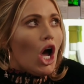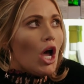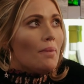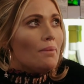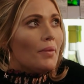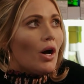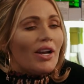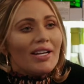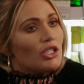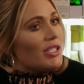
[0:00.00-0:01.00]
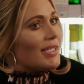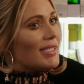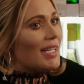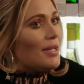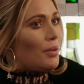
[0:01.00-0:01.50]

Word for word: Um, I didn't actually a tear,